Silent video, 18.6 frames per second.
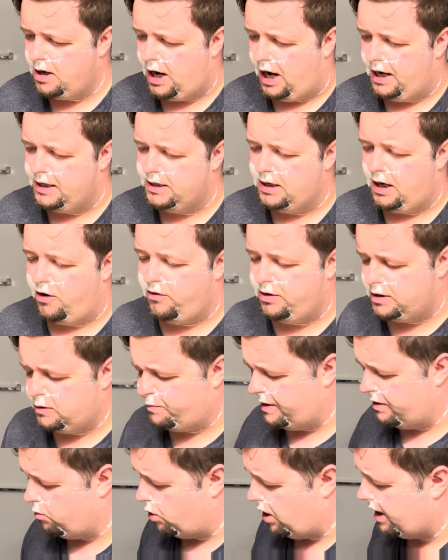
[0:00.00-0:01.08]
It's
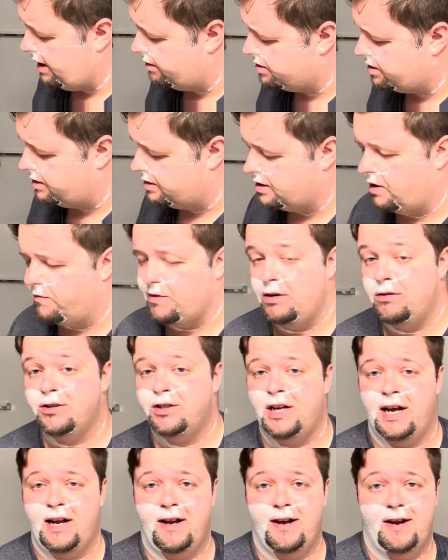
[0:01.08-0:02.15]
been a while since I've used
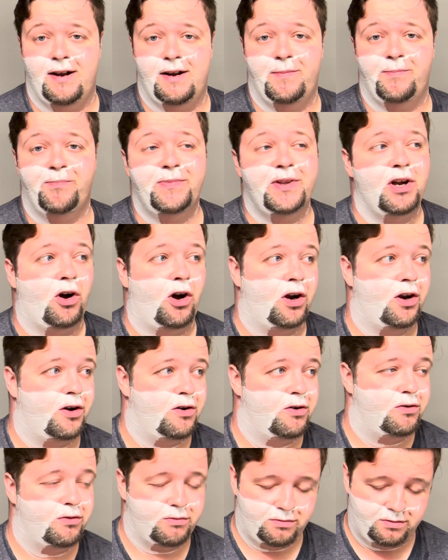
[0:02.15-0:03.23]
a
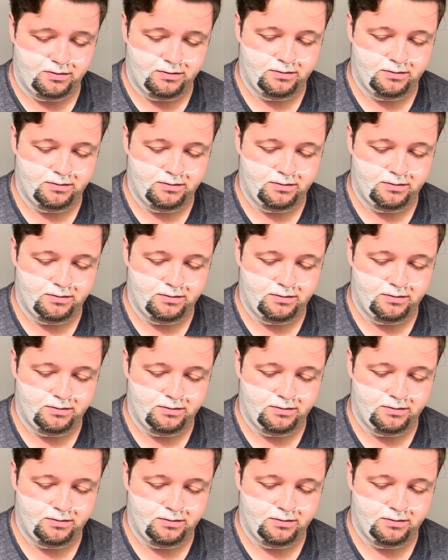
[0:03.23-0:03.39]
hollow,